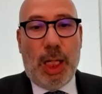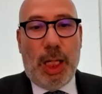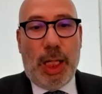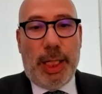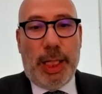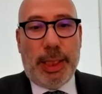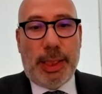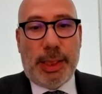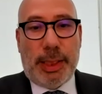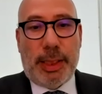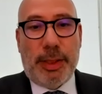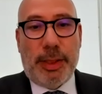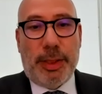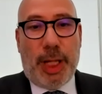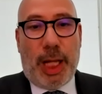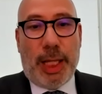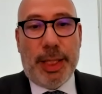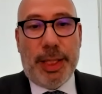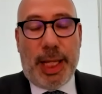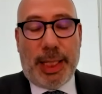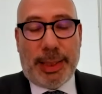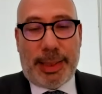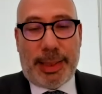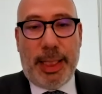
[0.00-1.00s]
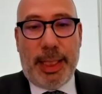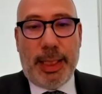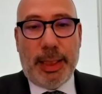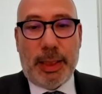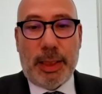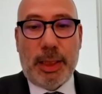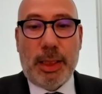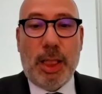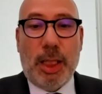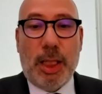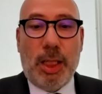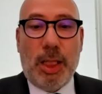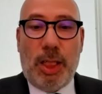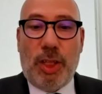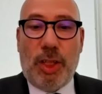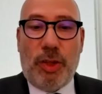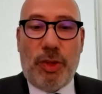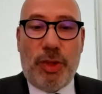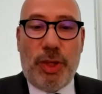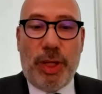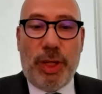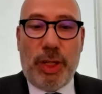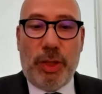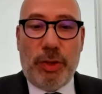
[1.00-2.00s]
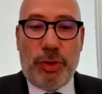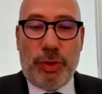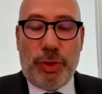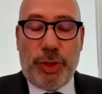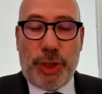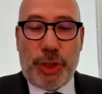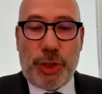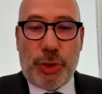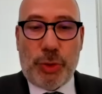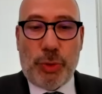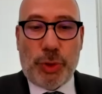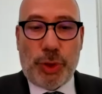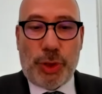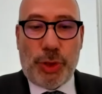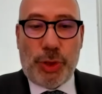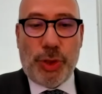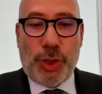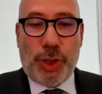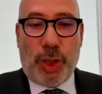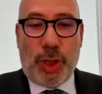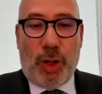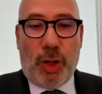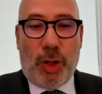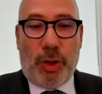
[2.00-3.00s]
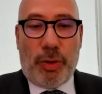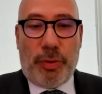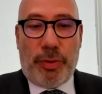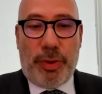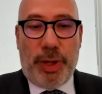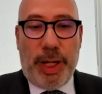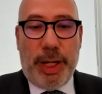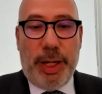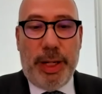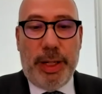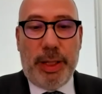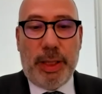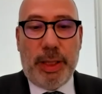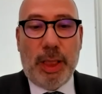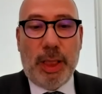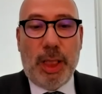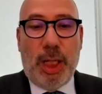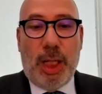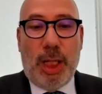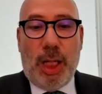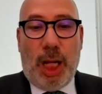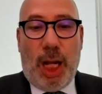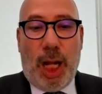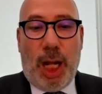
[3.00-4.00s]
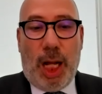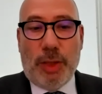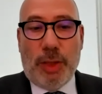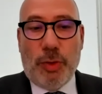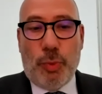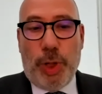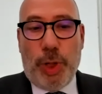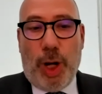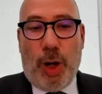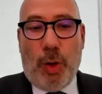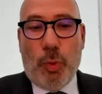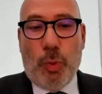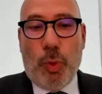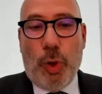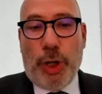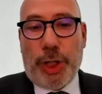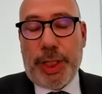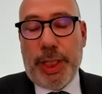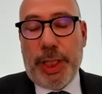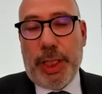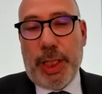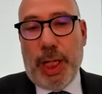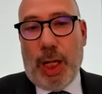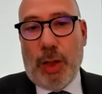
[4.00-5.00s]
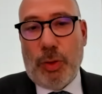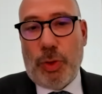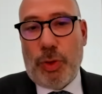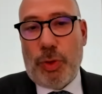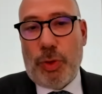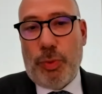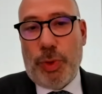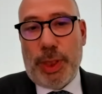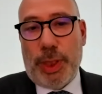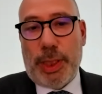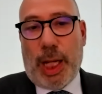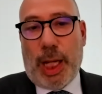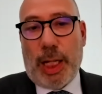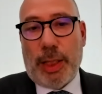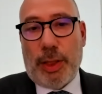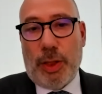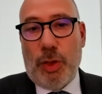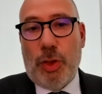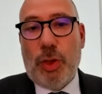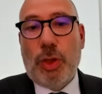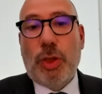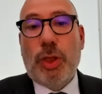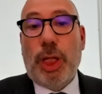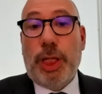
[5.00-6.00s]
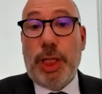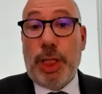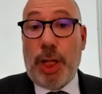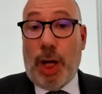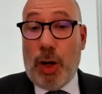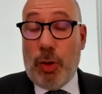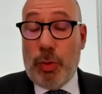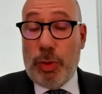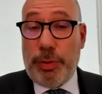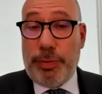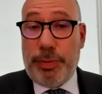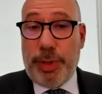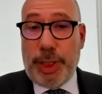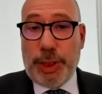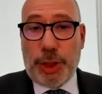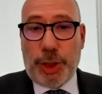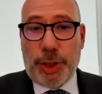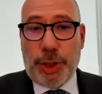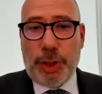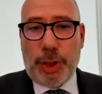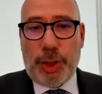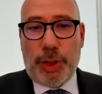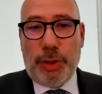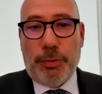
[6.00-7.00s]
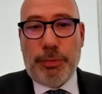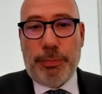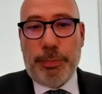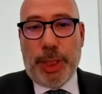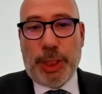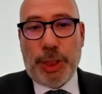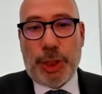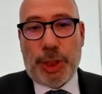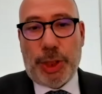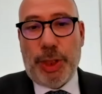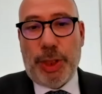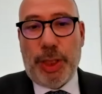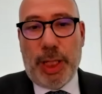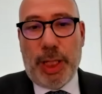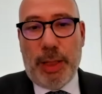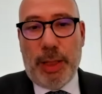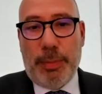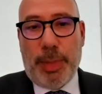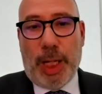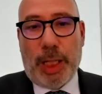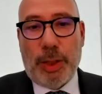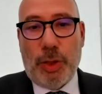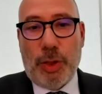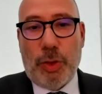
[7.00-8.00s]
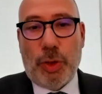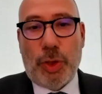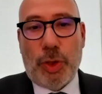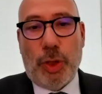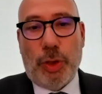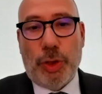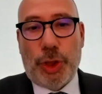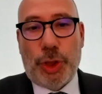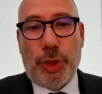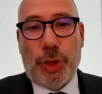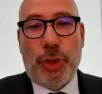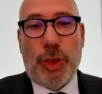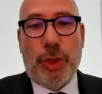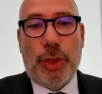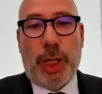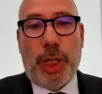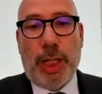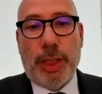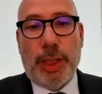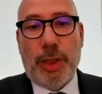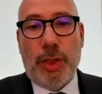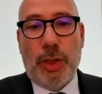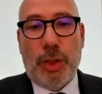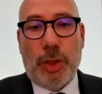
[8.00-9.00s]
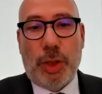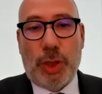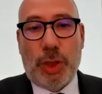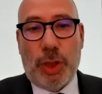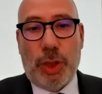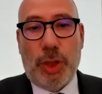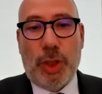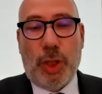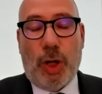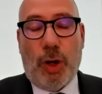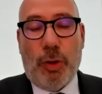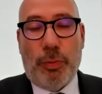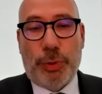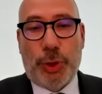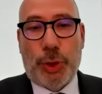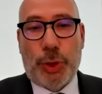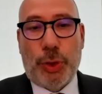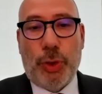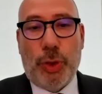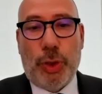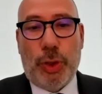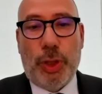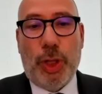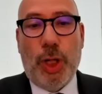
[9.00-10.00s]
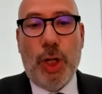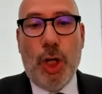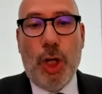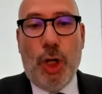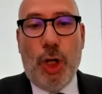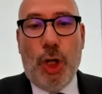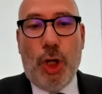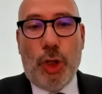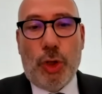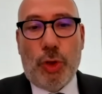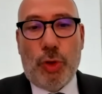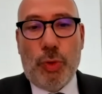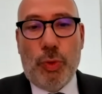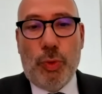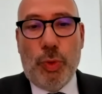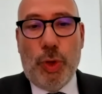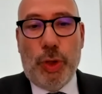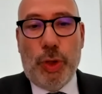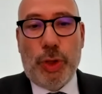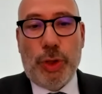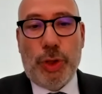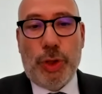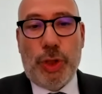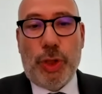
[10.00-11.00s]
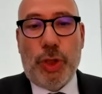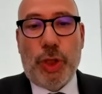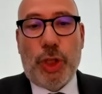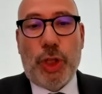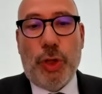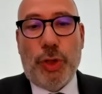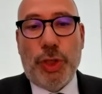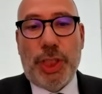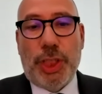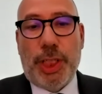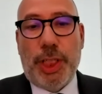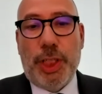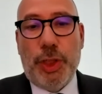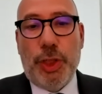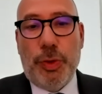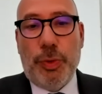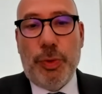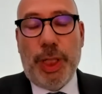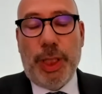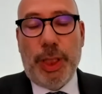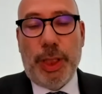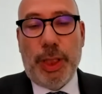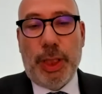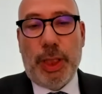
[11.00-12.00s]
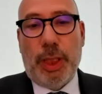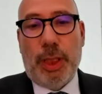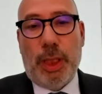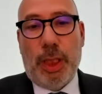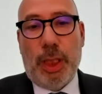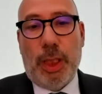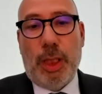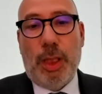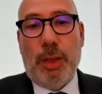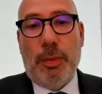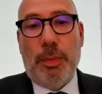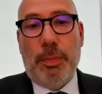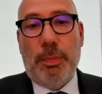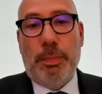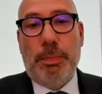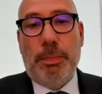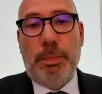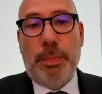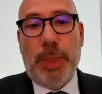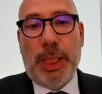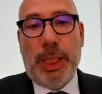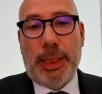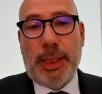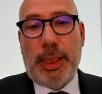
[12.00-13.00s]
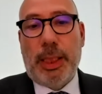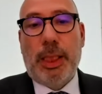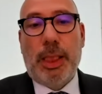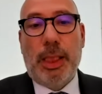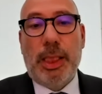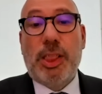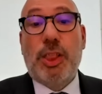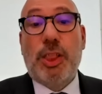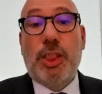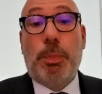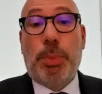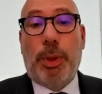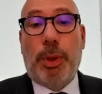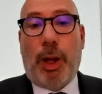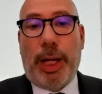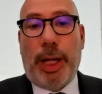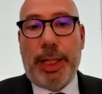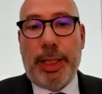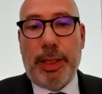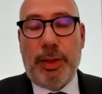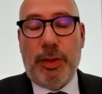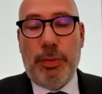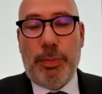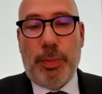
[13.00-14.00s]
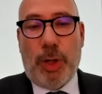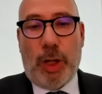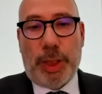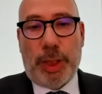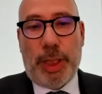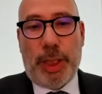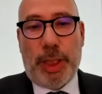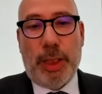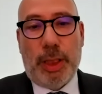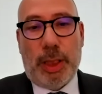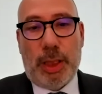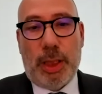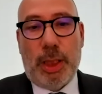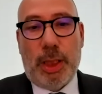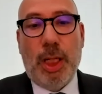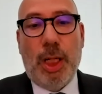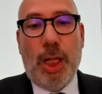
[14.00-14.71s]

it's an asset. The the resources are there. And we are working out with ADNOC in our ventures, you've mentioned them, ADNOC onshore, ADNOC uh, offshore, towards uh, continuing uh, basically supplying the market